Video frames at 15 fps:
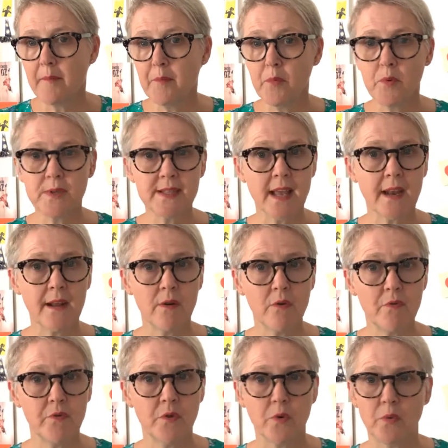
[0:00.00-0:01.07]
Was that
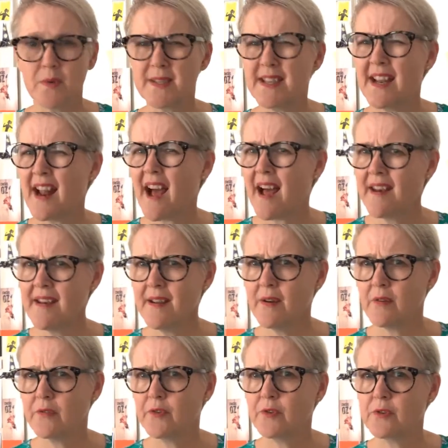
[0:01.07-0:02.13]
helpful? Was it
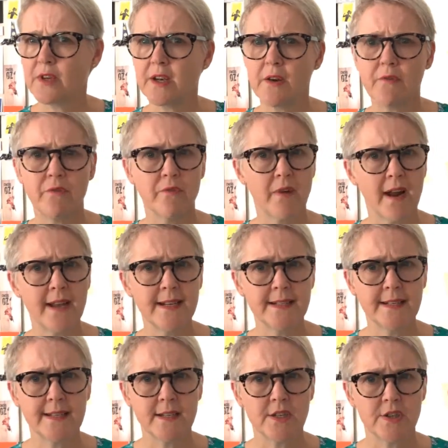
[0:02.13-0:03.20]
unhelpful? Did it raise
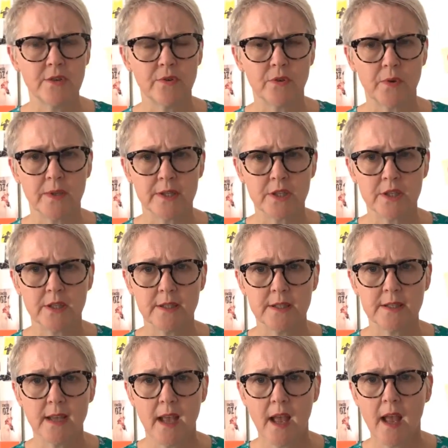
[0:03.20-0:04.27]
additional
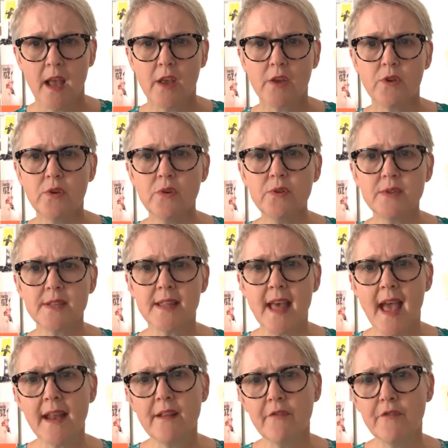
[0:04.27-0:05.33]
questions? Use
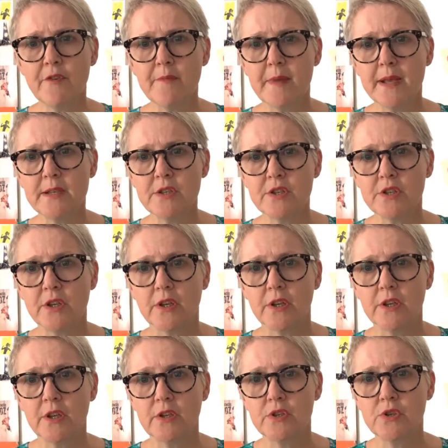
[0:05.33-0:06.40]
that
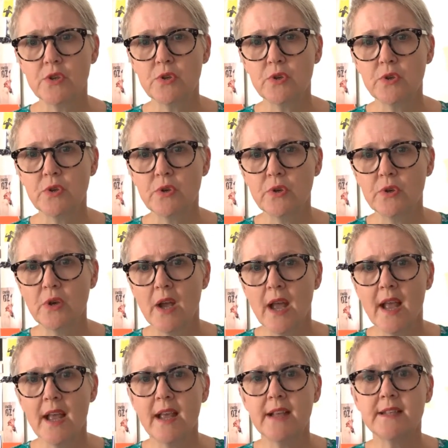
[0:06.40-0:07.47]
information to
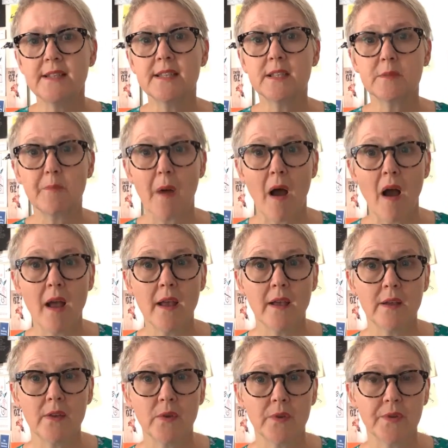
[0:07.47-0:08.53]
inspire
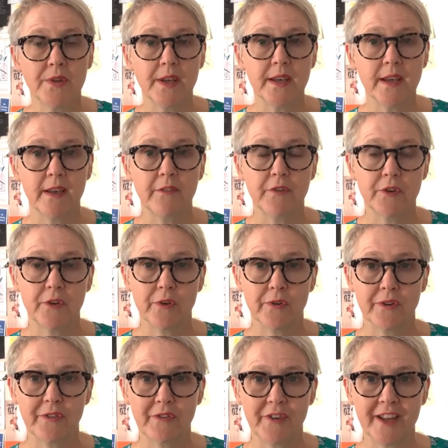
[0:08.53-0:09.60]
your thinking for your
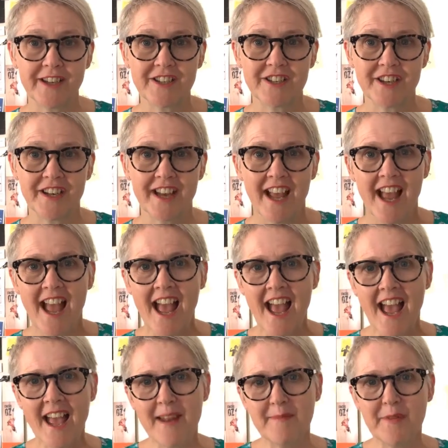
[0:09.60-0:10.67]
reflection,
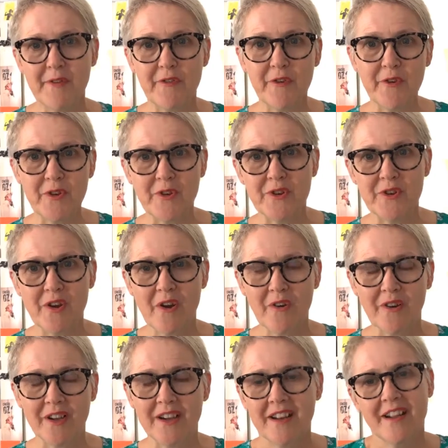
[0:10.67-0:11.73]
and before you know
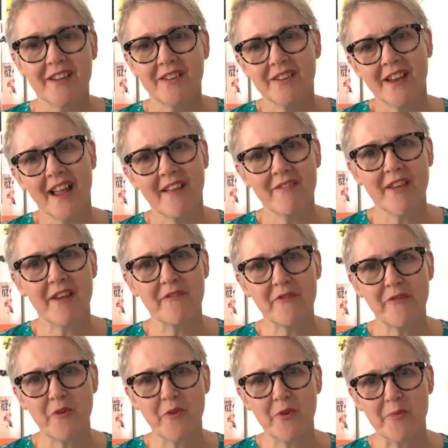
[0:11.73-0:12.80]
it, you'll have that
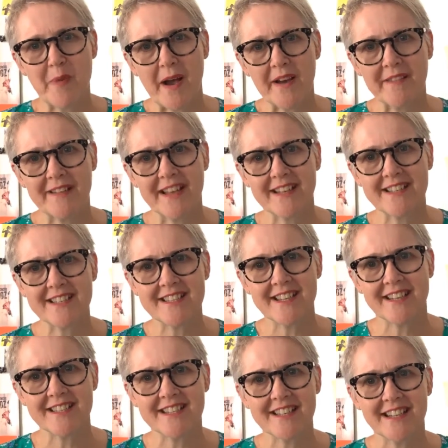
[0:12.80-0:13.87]
fourth part of the
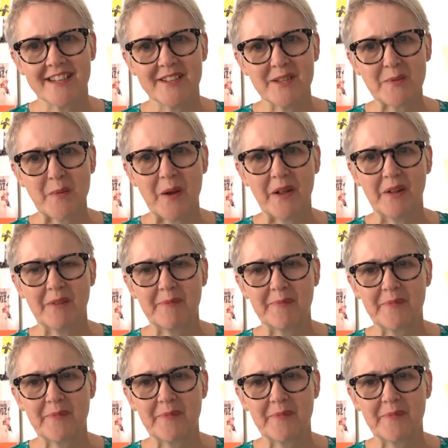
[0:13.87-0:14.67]
exercise done as well.